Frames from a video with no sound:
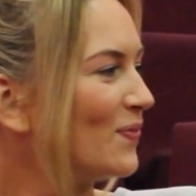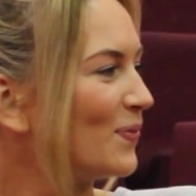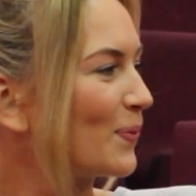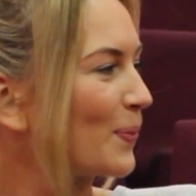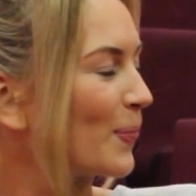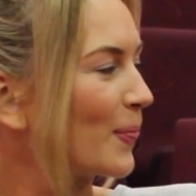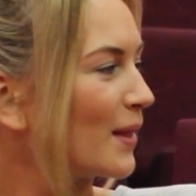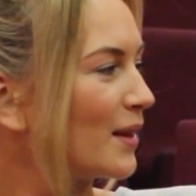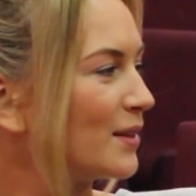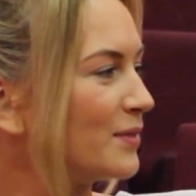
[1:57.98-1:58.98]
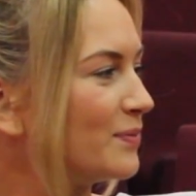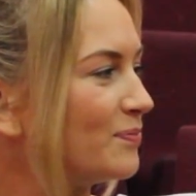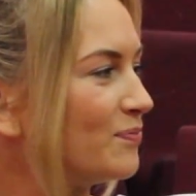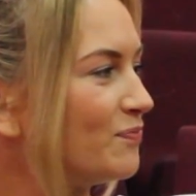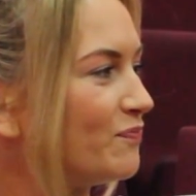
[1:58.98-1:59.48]

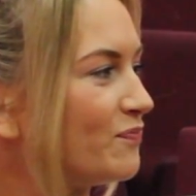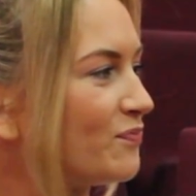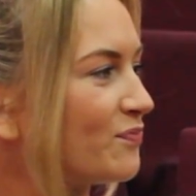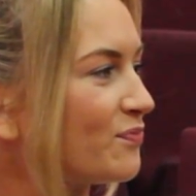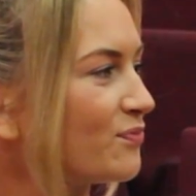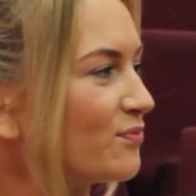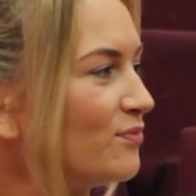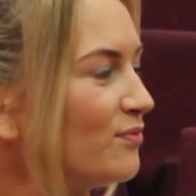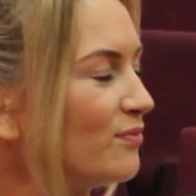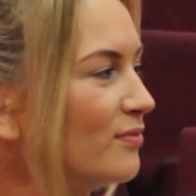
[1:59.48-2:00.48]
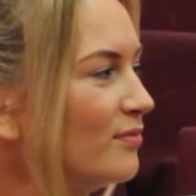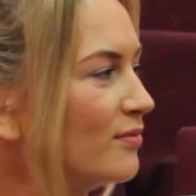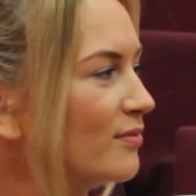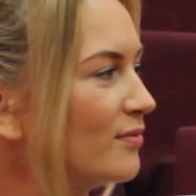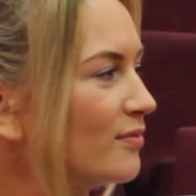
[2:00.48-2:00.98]

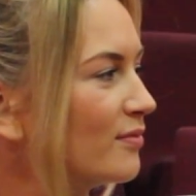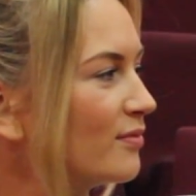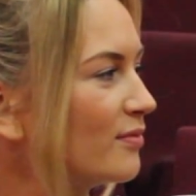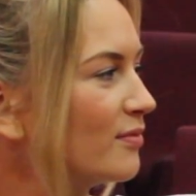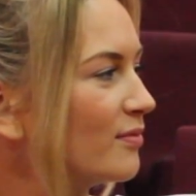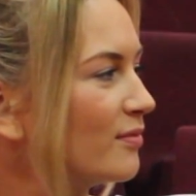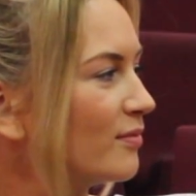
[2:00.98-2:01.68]
No words are spoken by the person on screen.